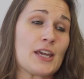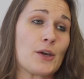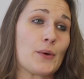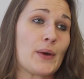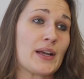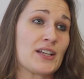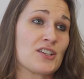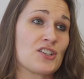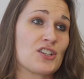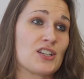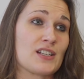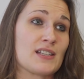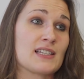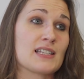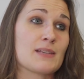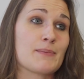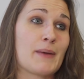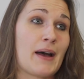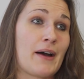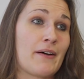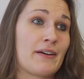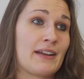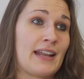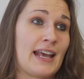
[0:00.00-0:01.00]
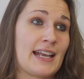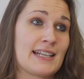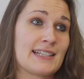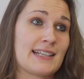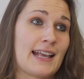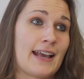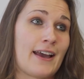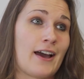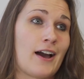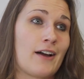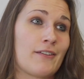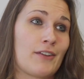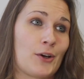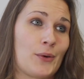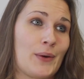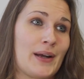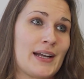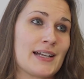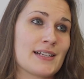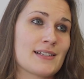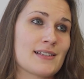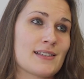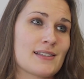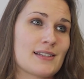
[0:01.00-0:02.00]
questions about an SAR
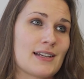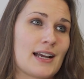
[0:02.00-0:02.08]
request,